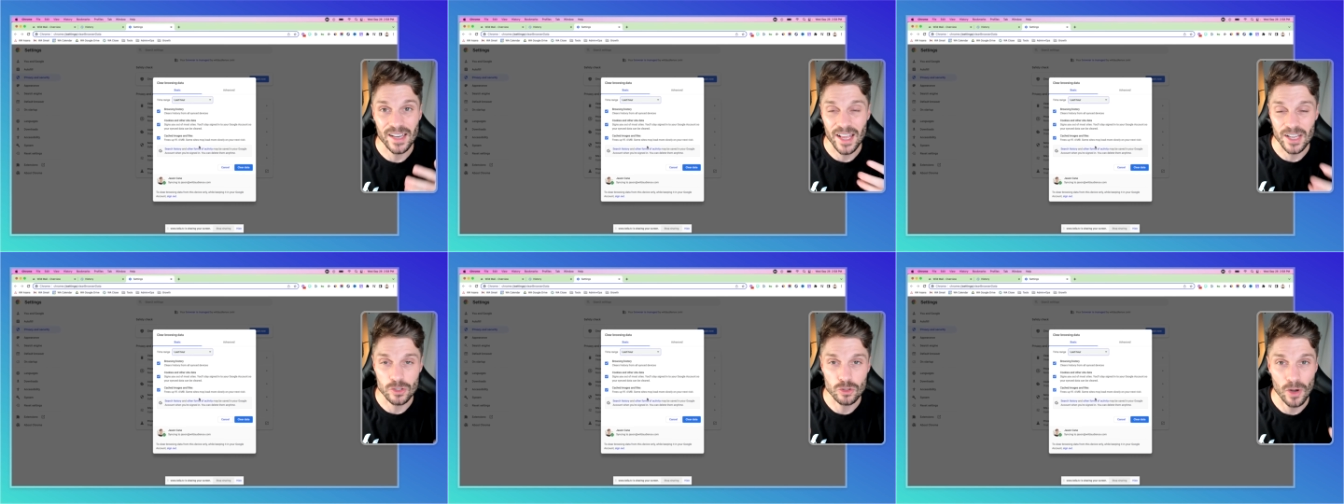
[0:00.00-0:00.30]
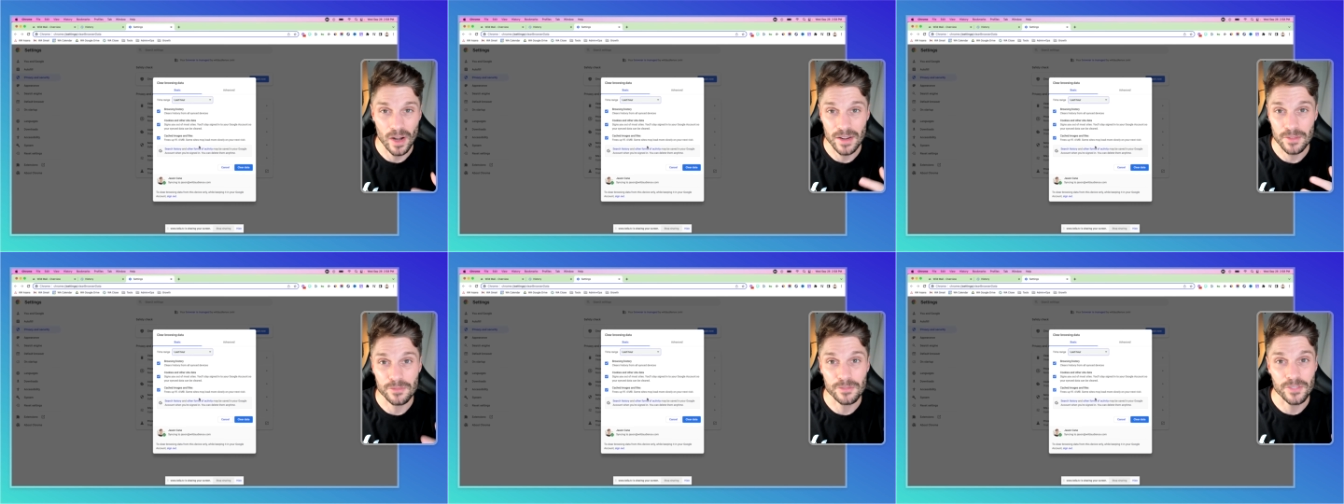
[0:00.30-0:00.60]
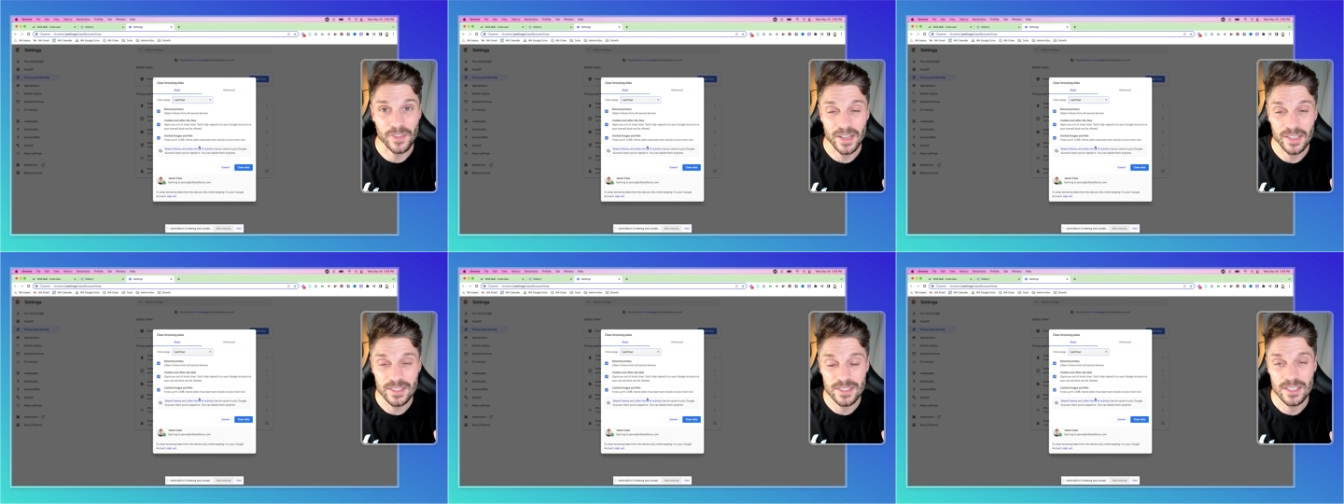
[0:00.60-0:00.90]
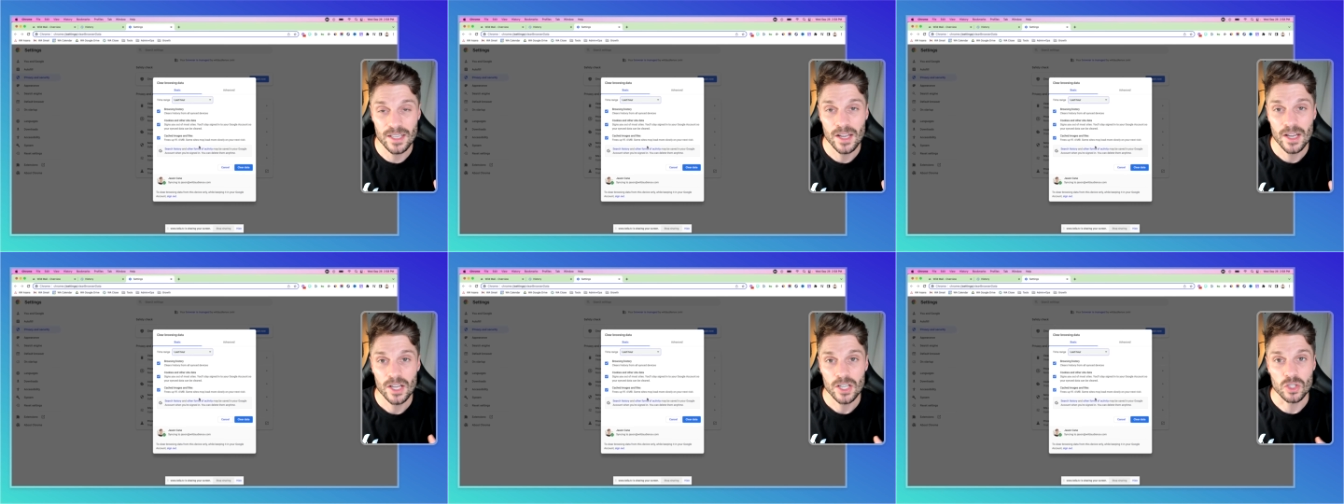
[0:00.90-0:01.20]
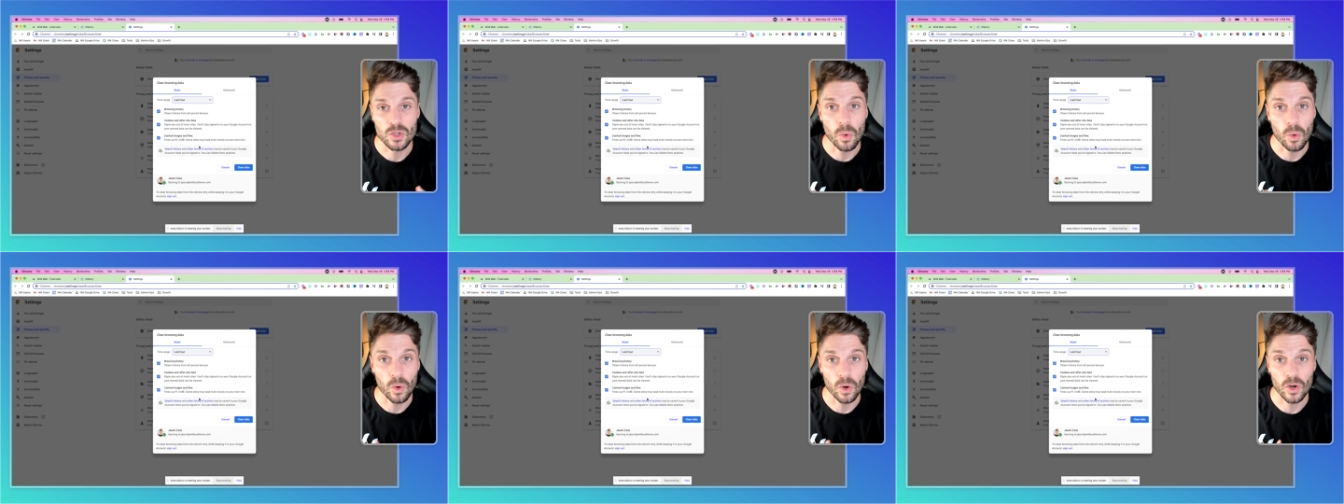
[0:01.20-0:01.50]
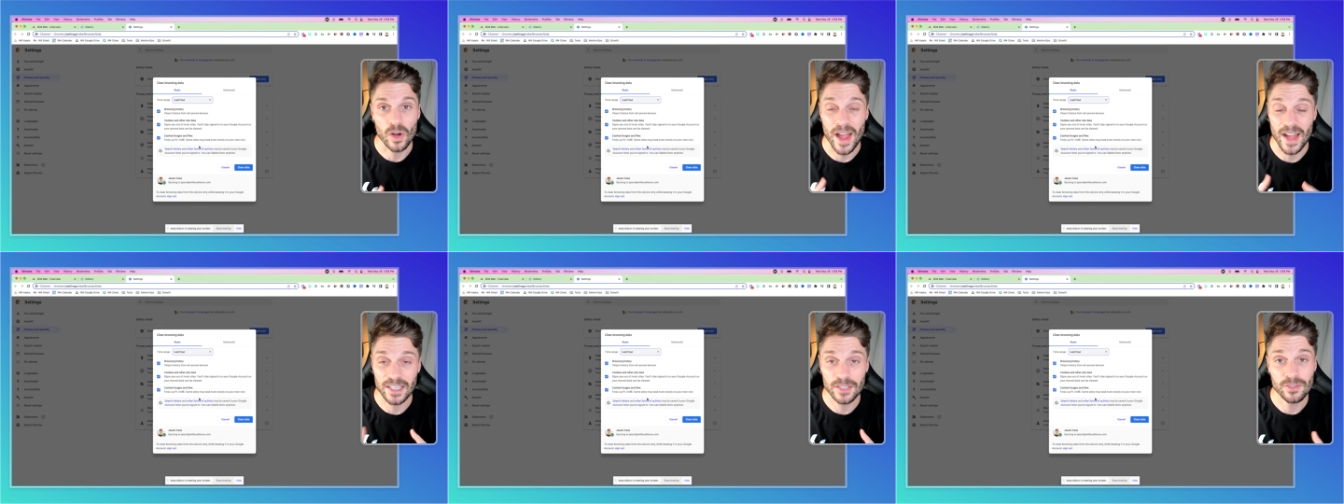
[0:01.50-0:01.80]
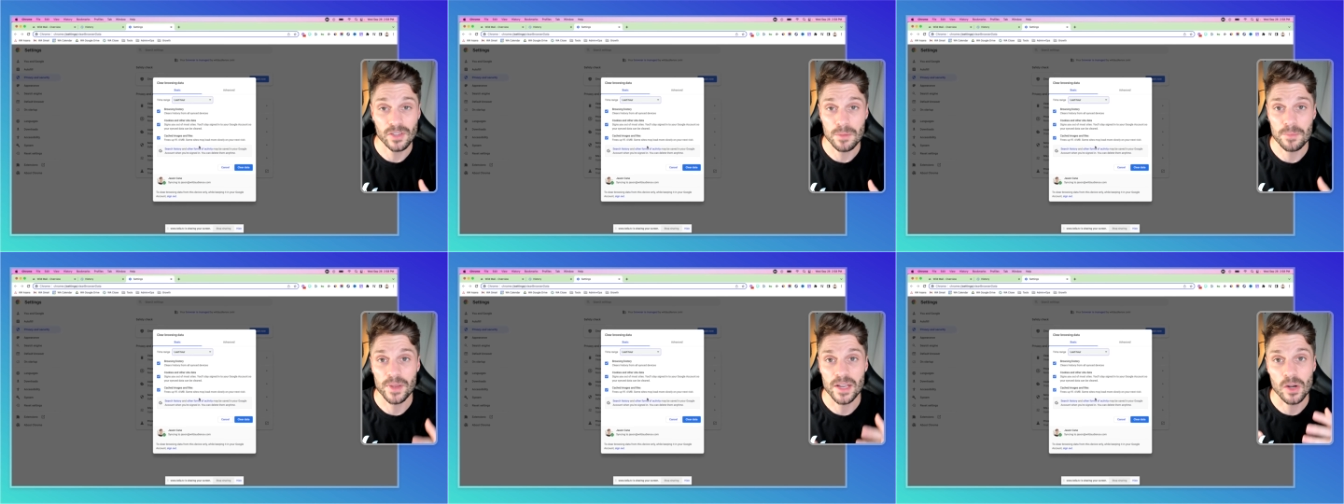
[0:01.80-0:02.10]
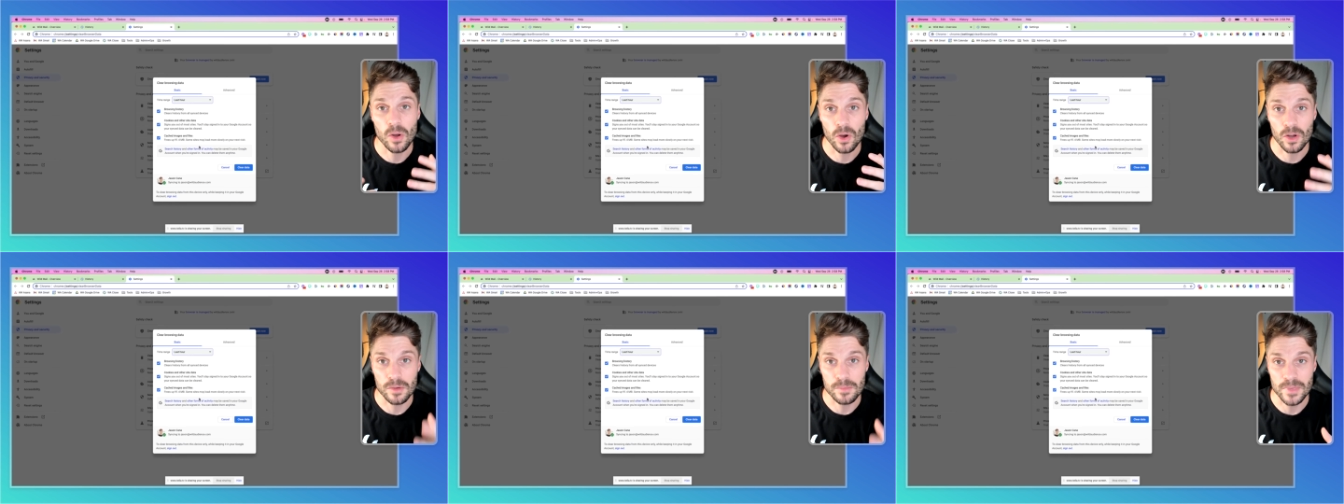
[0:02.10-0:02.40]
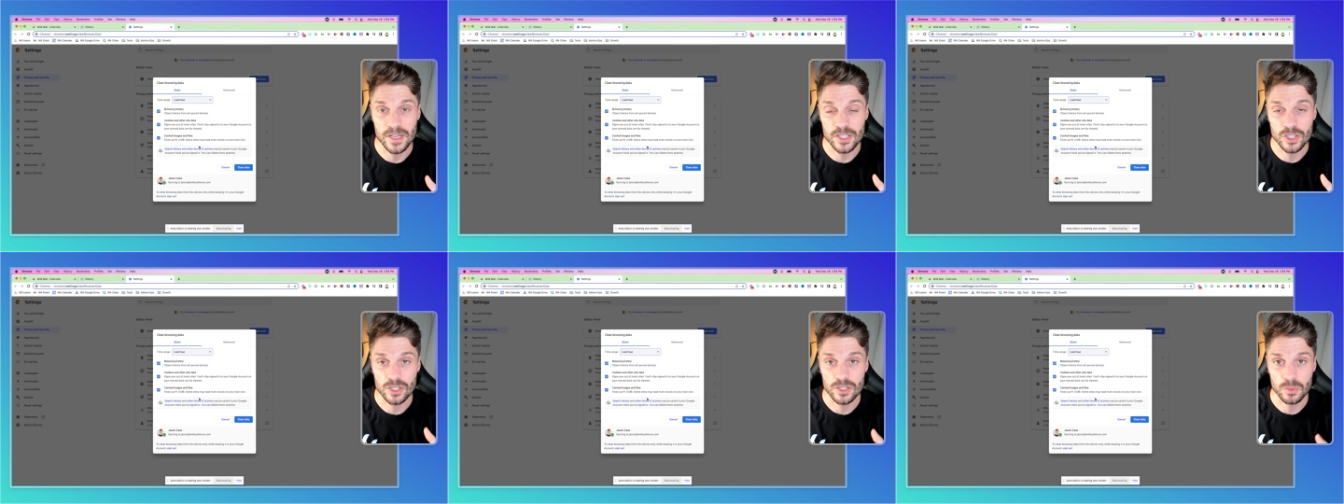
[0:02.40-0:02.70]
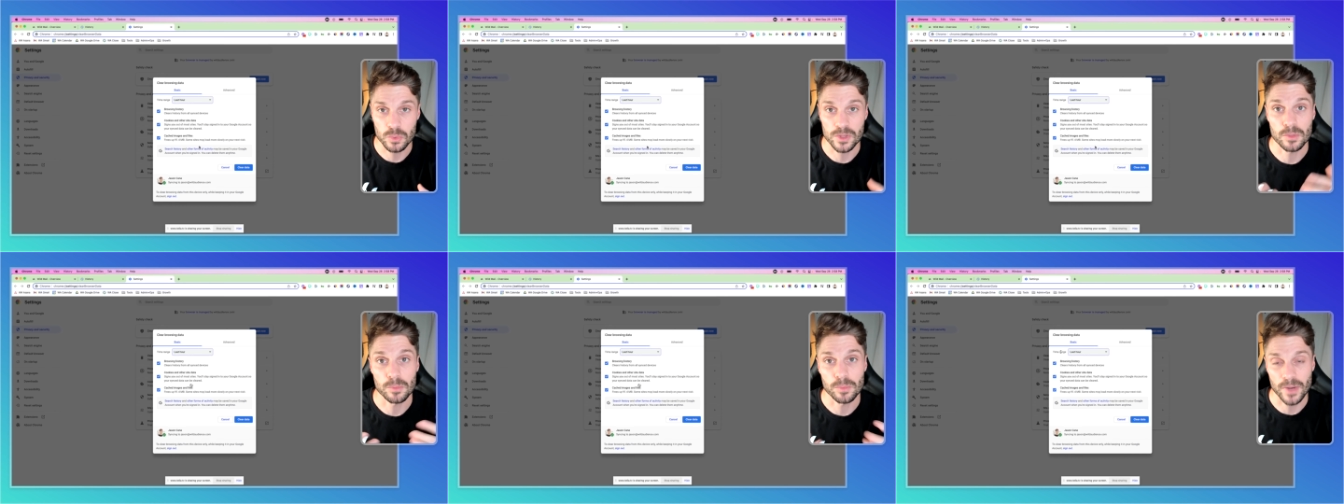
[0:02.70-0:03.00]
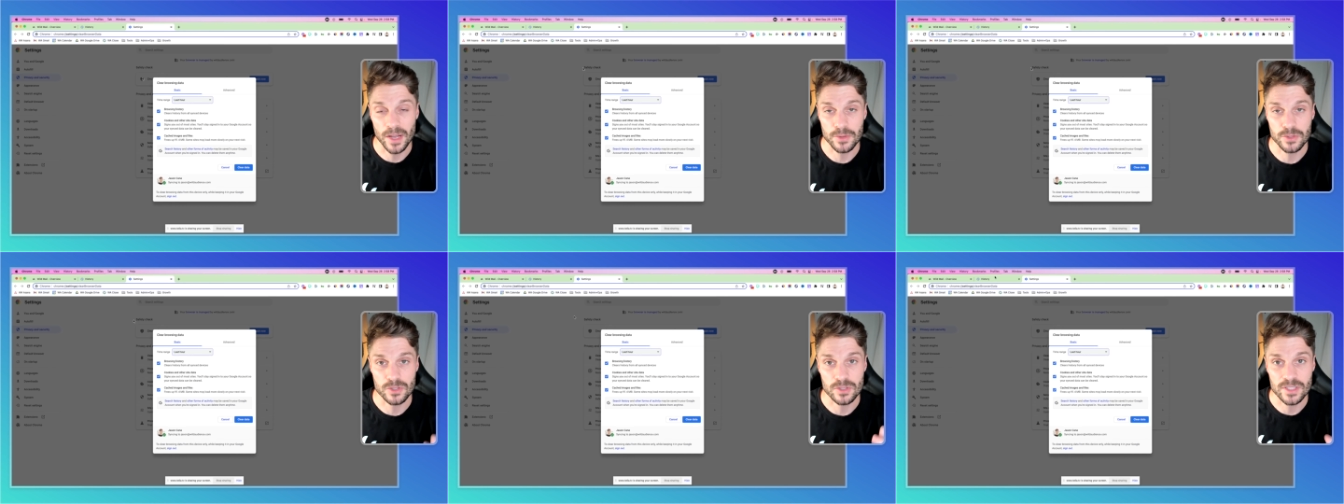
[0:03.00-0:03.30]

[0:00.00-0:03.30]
and try to fix your ActiveCampaign automations with your browser